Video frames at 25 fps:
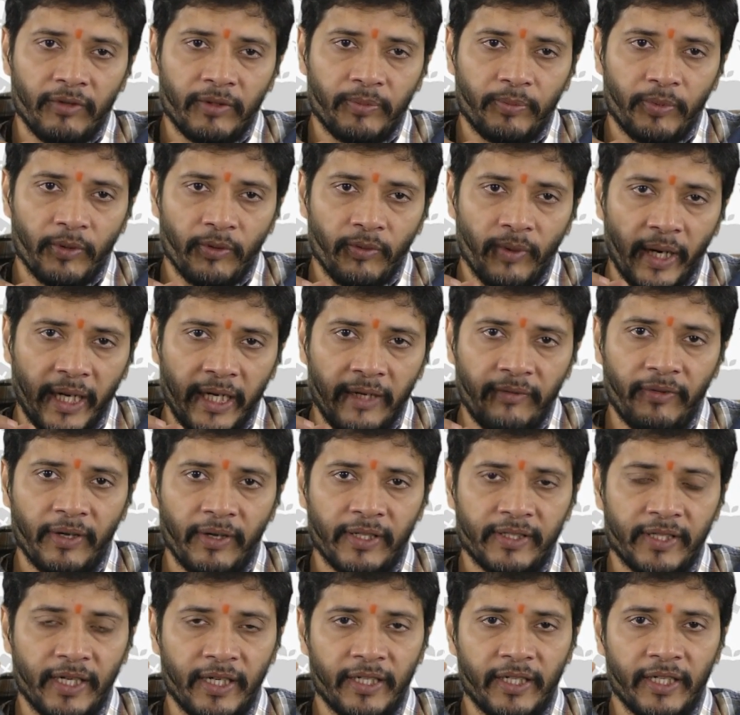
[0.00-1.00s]
provide
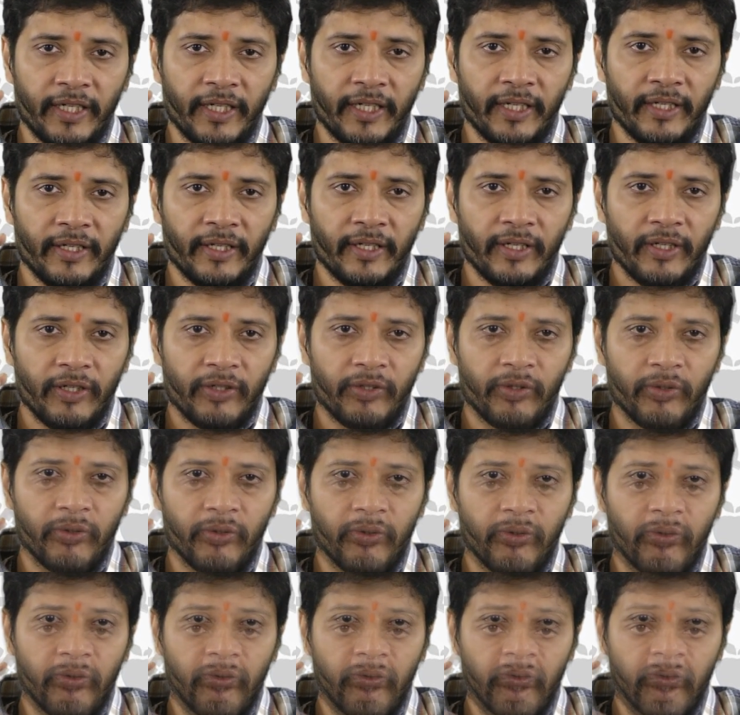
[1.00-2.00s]
facility
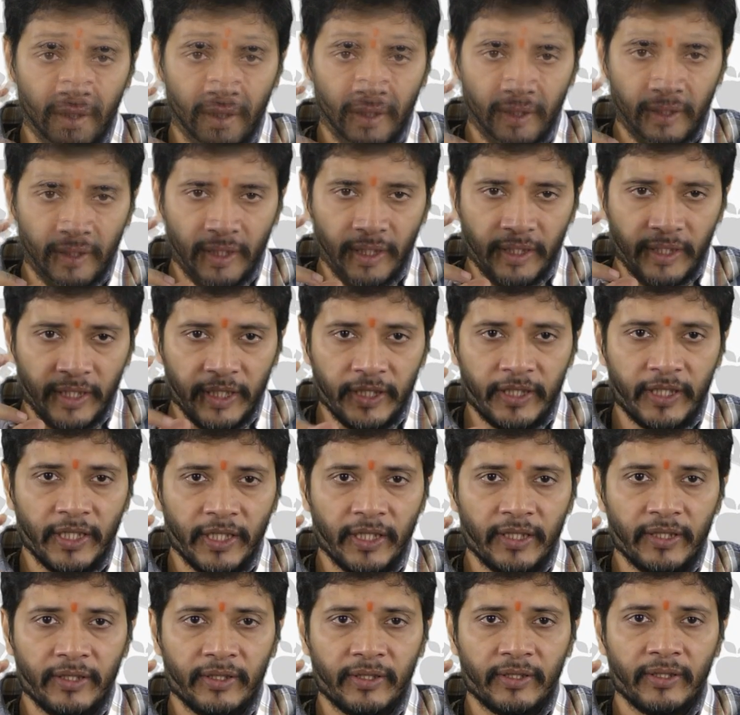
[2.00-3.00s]
to the
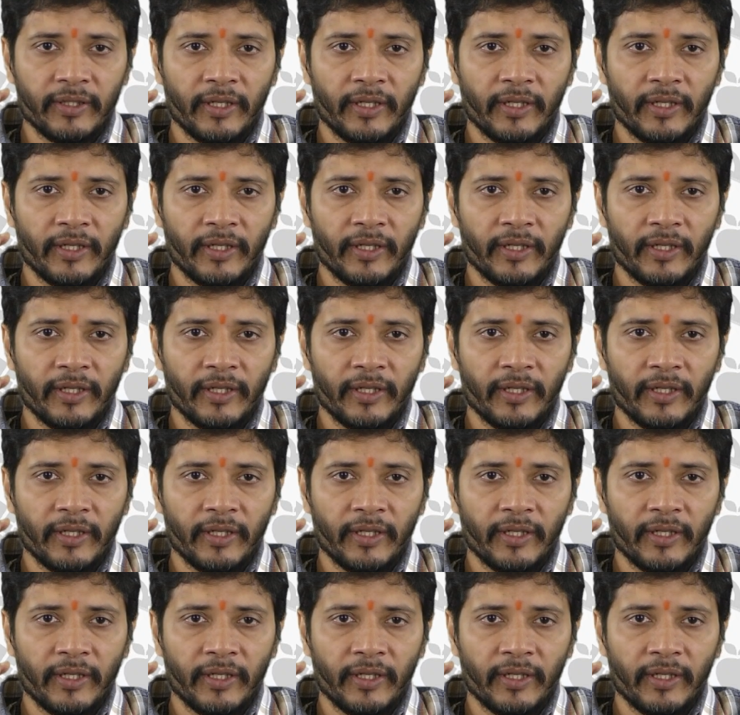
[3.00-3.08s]
teachers